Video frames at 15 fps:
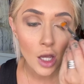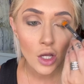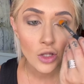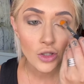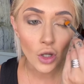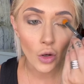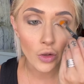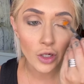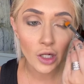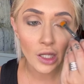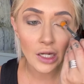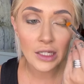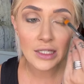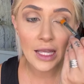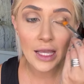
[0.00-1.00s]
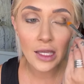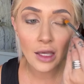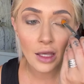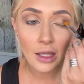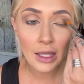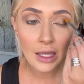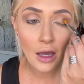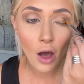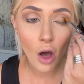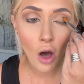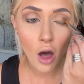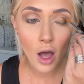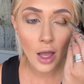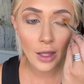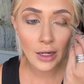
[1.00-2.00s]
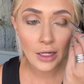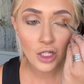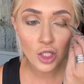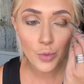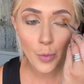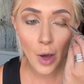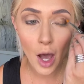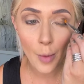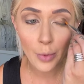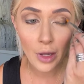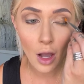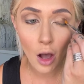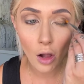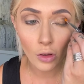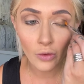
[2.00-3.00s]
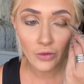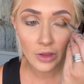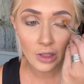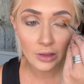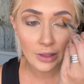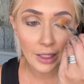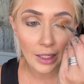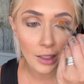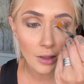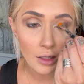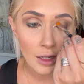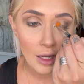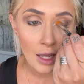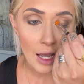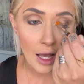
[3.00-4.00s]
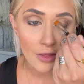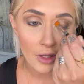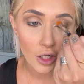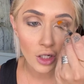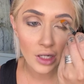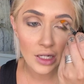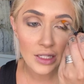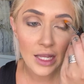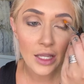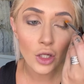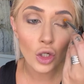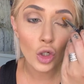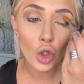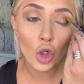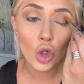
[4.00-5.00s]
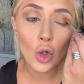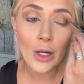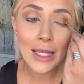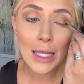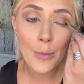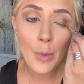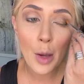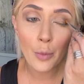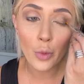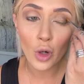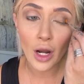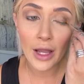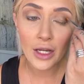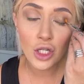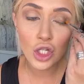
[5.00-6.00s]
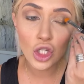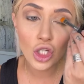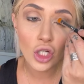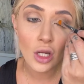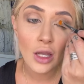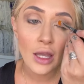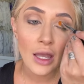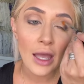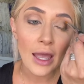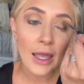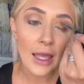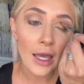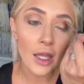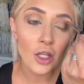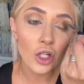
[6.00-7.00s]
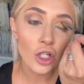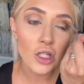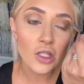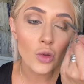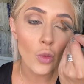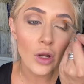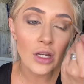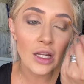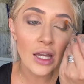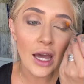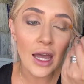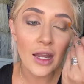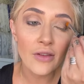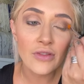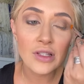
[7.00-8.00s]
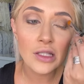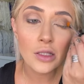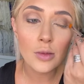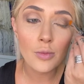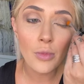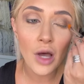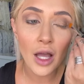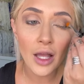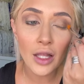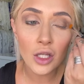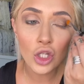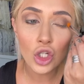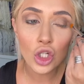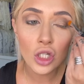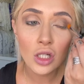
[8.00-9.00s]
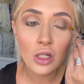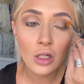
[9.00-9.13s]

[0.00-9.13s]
So you're gonna take it on and just pop it all over the lid, and then you're gonna take your cream brush and you're just going to kind of smudge